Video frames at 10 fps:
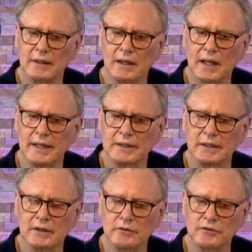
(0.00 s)
light
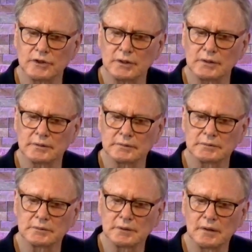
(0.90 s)
energy.
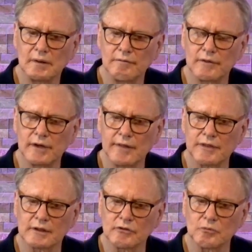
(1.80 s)
For
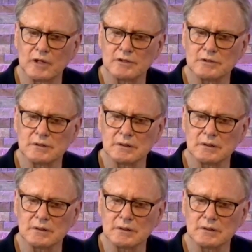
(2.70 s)
nothing is wasted.